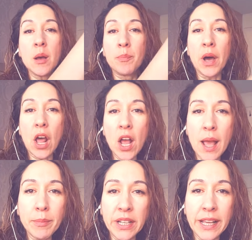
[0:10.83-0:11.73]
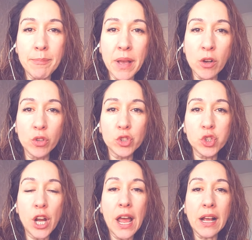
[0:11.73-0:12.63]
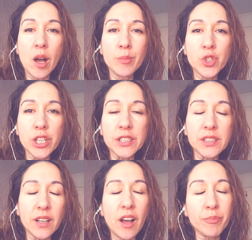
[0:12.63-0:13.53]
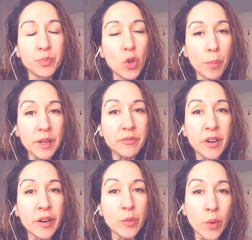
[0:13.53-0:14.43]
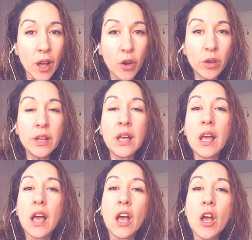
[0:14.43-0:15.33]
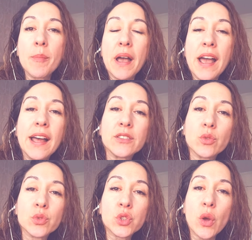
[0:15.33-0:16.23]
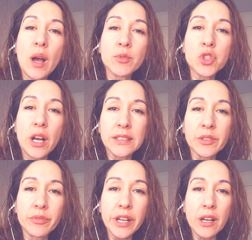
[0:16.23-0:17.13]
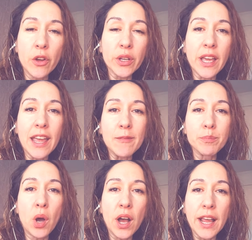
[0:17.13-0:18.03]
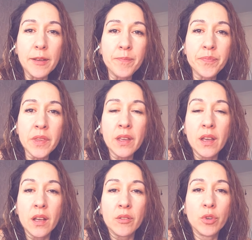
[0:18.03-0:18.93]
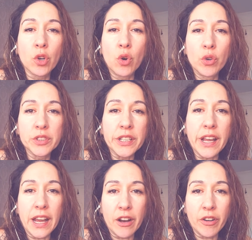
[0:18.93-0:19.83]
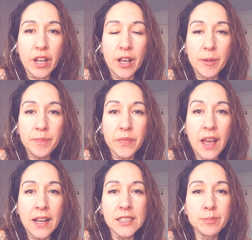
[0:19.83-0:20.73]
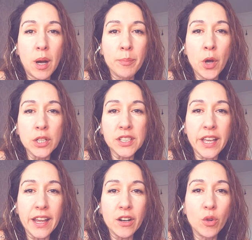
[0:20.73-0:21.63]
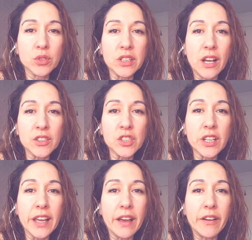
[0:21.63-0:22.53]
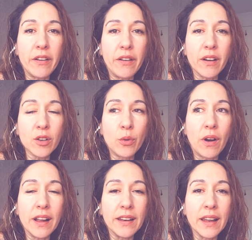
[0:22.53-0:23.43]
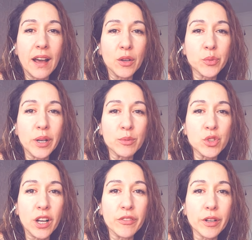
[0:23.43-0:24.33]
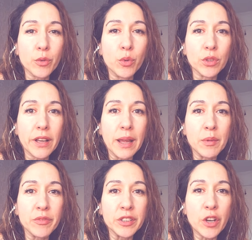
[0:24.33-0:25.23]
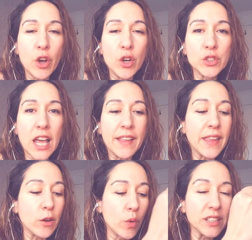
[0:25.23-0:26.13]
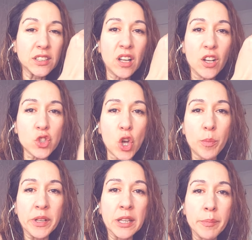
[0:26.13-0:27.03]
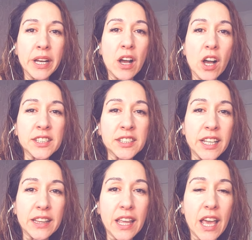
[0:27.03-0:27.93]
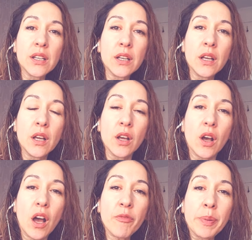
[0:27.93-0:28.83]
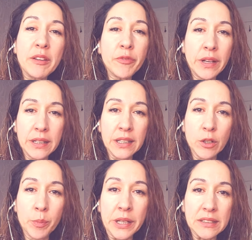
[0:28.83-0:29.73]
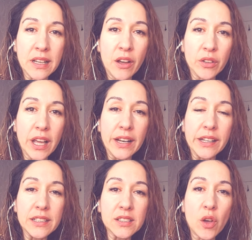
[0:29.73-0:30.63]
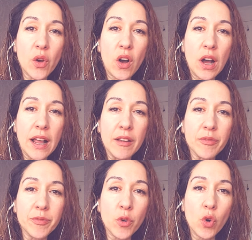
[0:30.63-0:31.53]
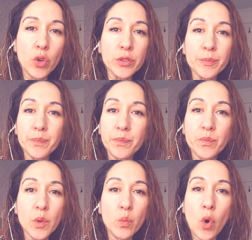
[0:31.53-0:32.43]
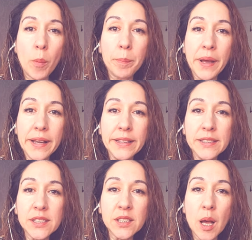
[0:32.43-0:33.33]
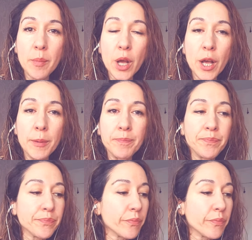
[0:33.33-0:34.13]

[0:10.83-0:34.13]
But I am going to get back on track. I'm just, I've not been very well, um, and also I'm trying to relocate my recording area as my birds are getting older now, so they are quite loud when I'm trying to record gaming videos, and they always start chirping the minute I sit there. I've been feeling a little bit down lately, so I thought, what better than some um,